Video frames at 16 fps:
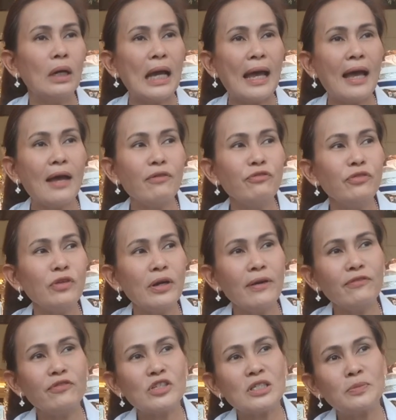After
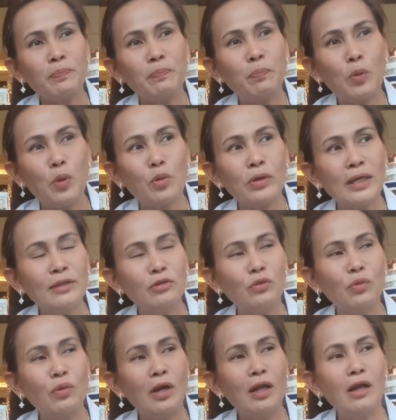I've spoken
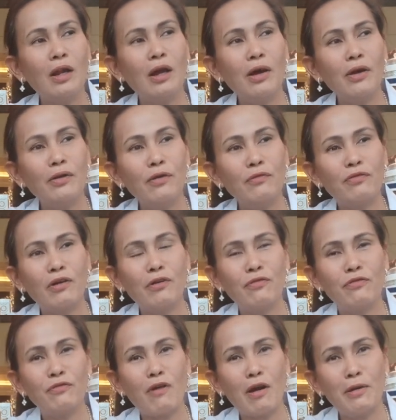to a lot of our
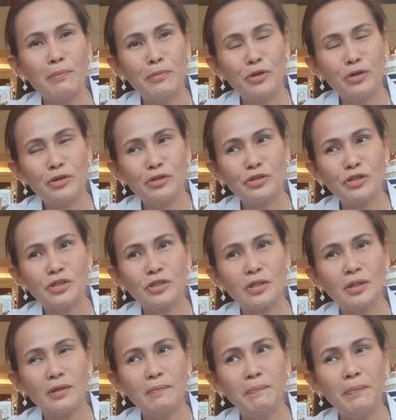farmers,
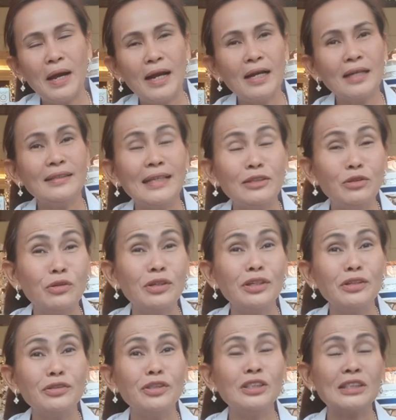parang they don't
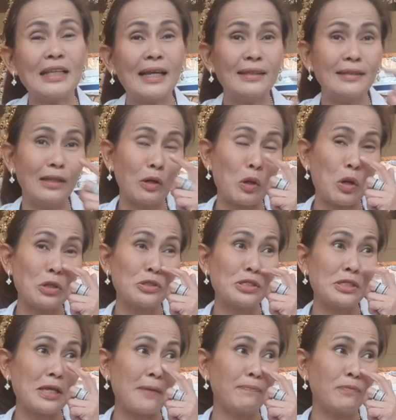understand the
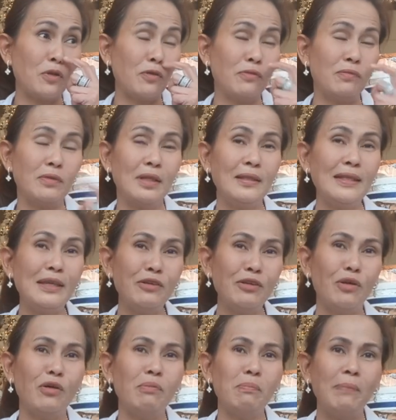concept of, you
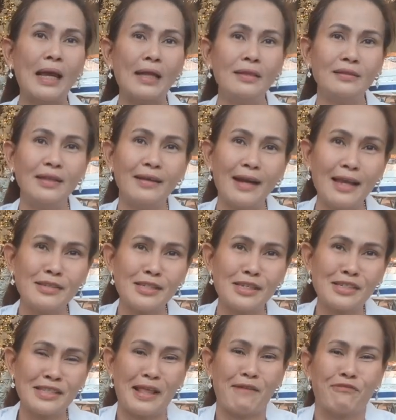know, planting rice
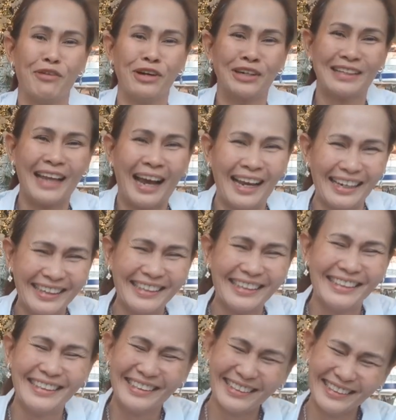is never done.
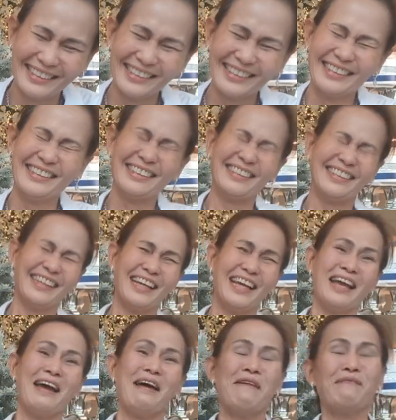
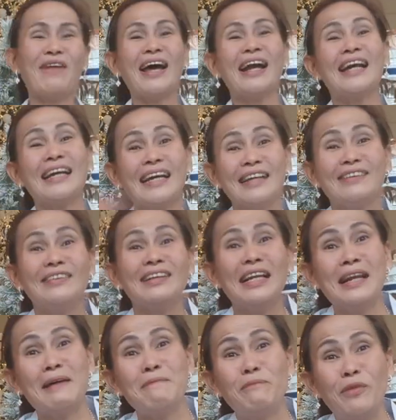Parang ganun na
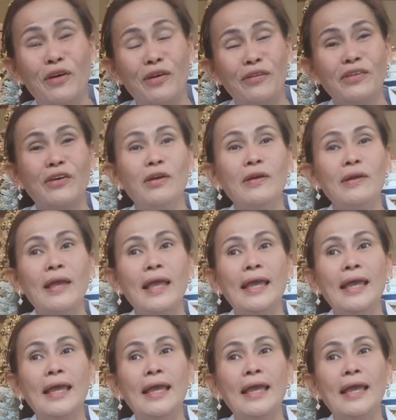lang po, no?